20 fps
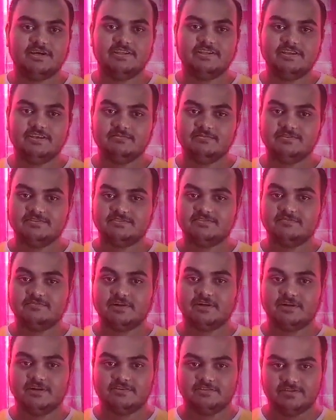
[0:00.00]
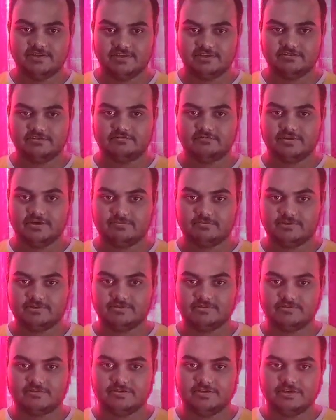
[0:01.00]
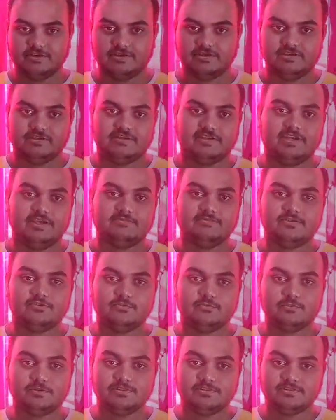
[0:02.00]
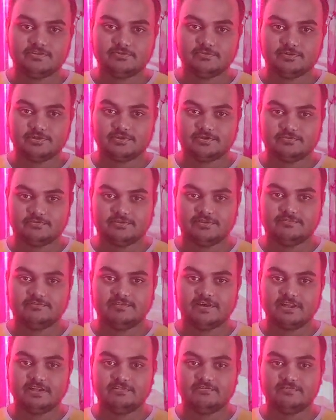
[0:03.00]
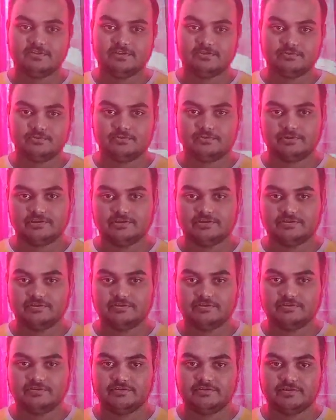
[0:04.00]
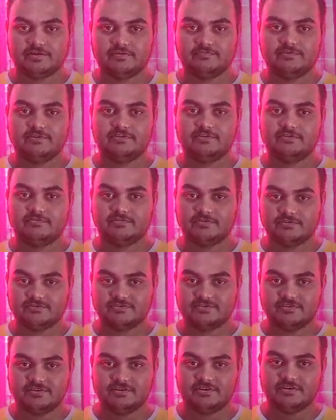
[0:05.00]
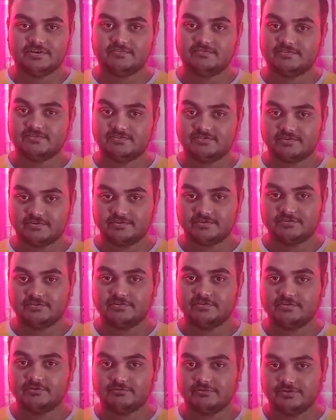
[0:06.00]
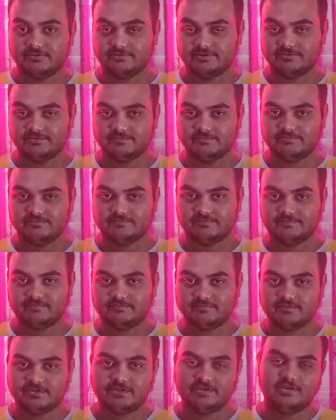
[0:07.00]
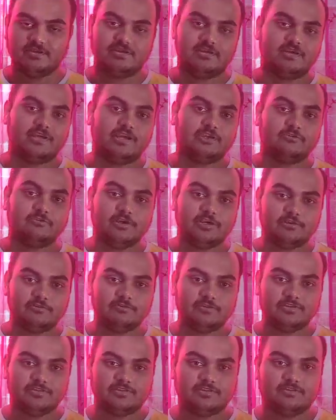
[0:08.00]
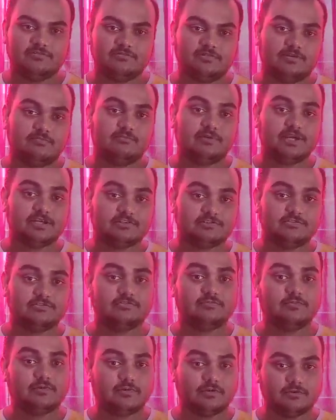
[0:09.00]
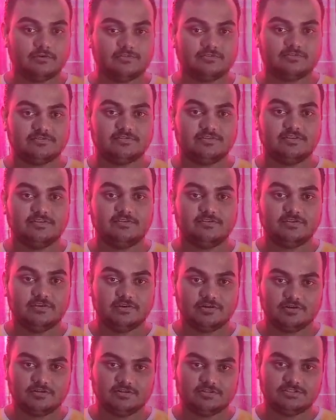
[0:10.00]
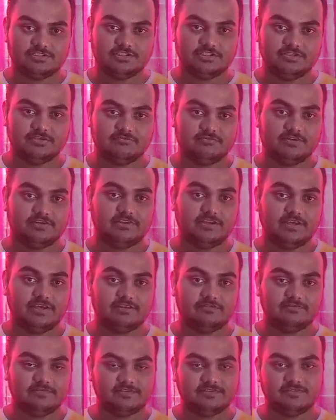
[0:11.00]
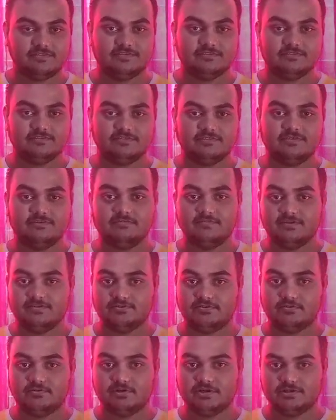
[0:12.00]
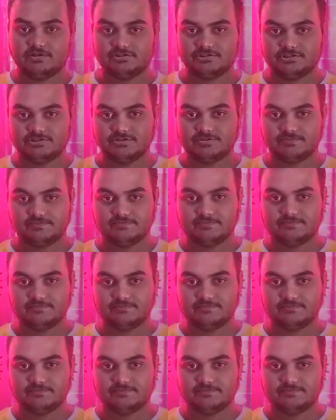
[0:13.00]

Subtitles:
my name is Devon Daniel Ramlo, and I'm the 2023 valedictorian of the University of the Southern Caribbean. I graduated with a Bachelor of Arts in Theology with an emphasis in Missiology.